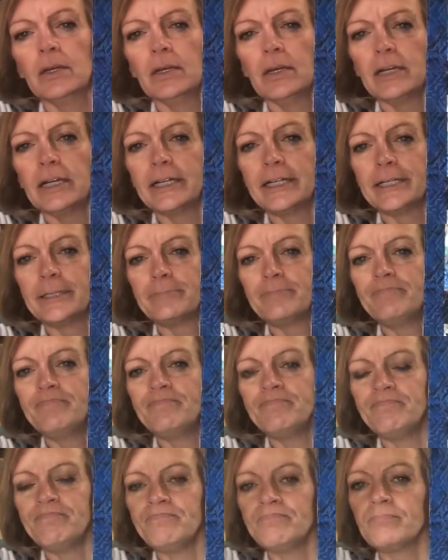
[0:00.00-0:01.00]
um,
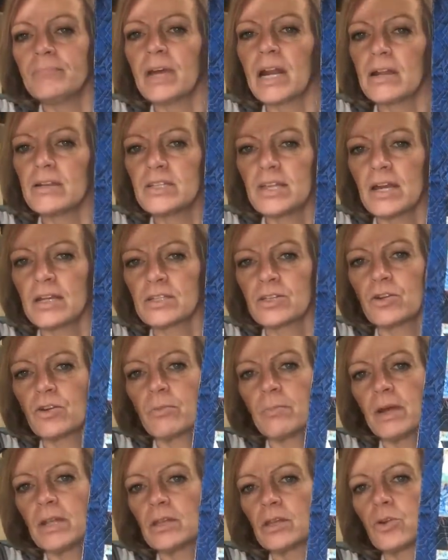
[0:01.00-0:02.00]
but I was asking her
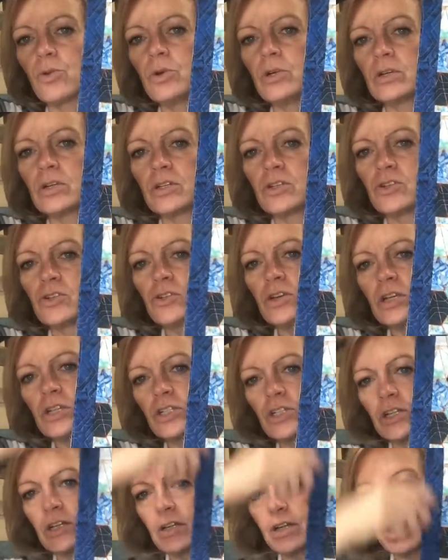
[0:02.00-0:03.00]
about the quilt
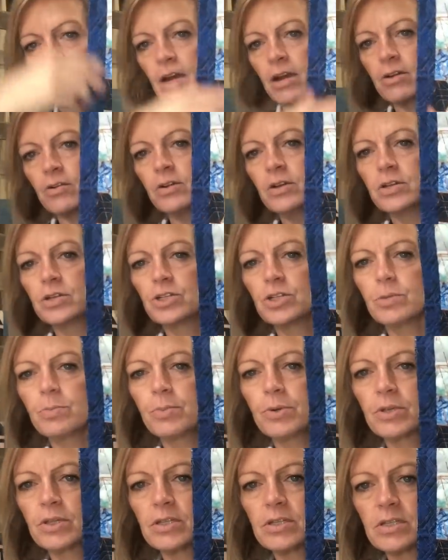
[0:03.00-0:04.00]
construction on how she
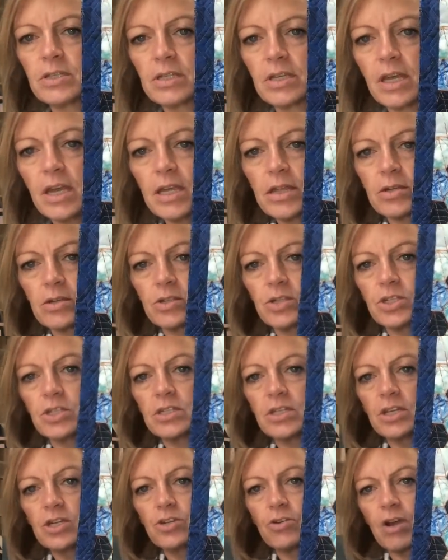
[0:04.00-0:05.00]
put this together. And she
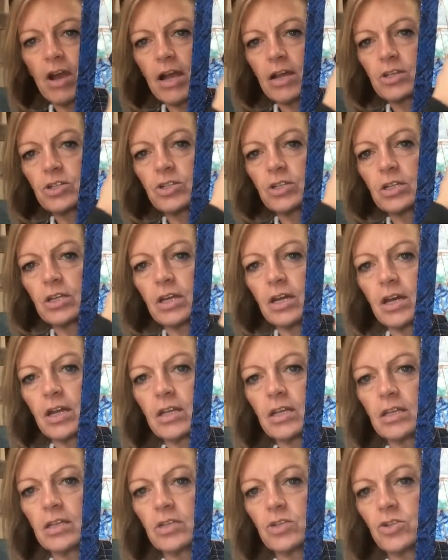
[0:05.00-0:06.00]
said, you're actually
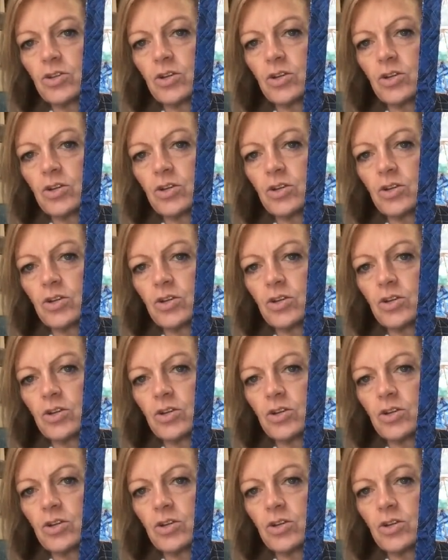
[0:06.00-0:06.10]
cutting these